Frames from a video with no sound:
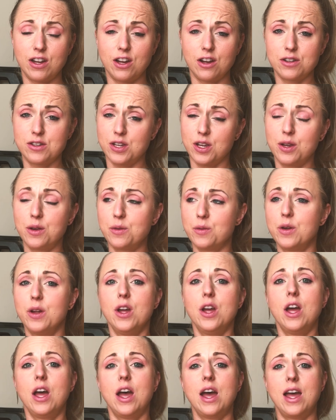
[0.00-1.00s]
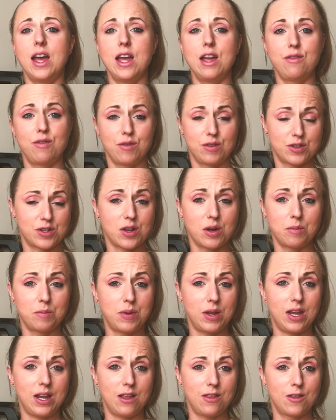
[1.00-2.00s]
or two if you want to
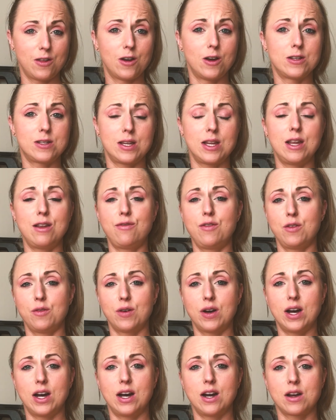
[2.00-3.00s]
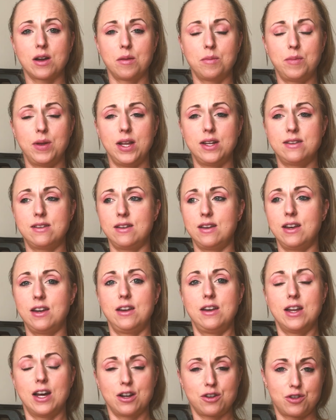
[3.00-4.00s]
compete in those, if you are competing
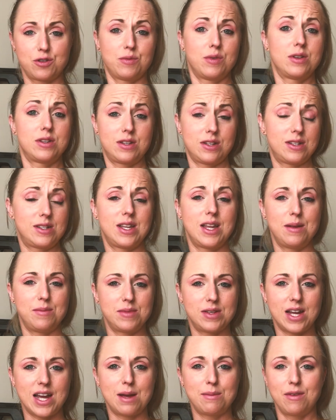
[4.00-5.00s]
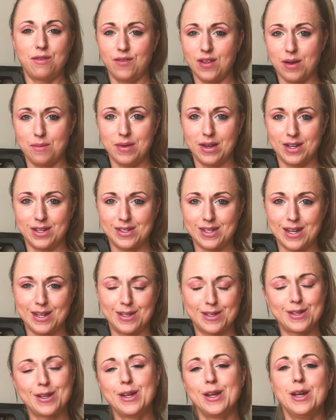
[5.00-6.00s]
in natural ones at the same time, if that makes
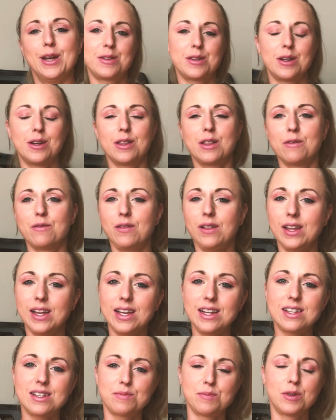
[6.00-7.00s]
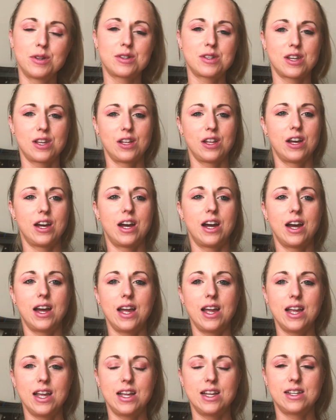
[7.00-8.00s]
sense. So the least muscular
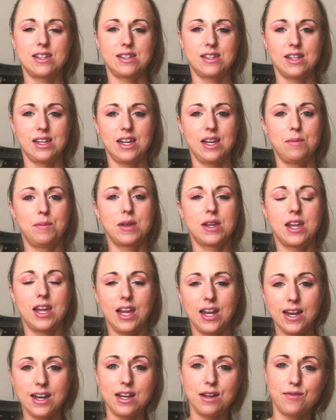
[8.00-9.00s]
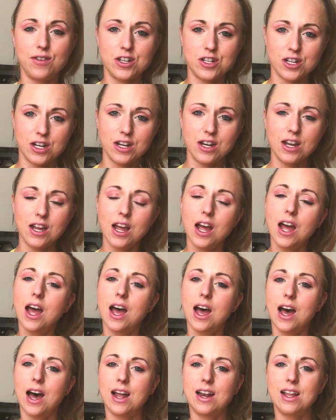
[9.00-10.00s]
is the Bikini Division,
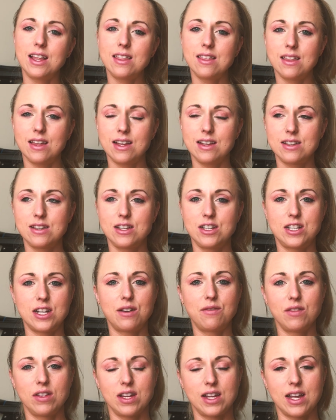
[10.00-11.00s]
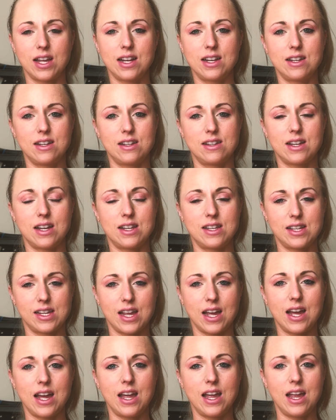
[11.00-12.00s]
and in this you generally tend to
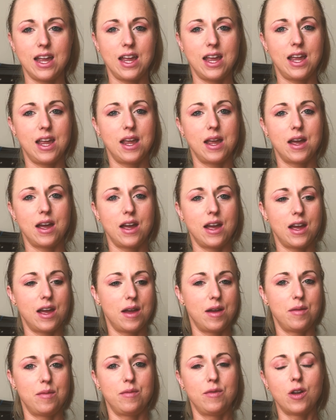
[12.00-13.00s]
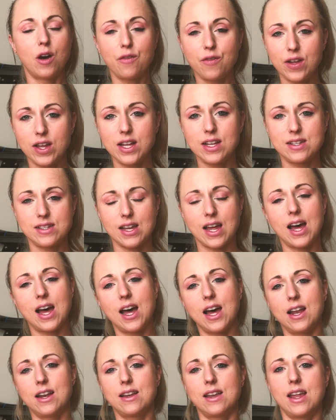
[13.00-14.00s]
get a novice
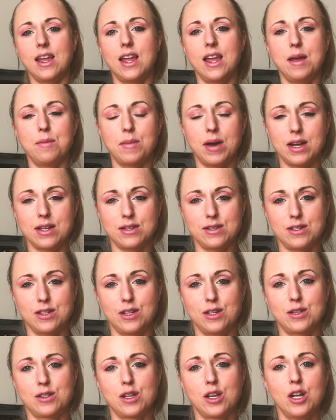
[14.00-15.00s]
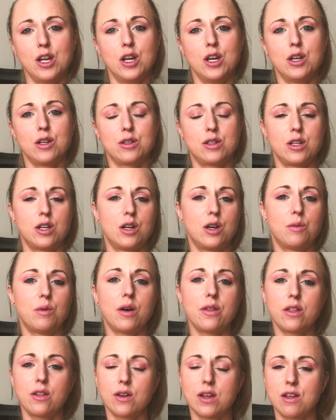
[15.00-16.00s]
and a masters. So
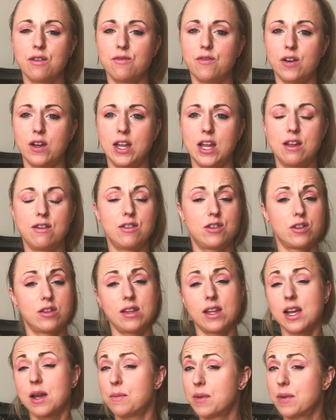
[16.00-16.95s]
what they're looking for here is just like a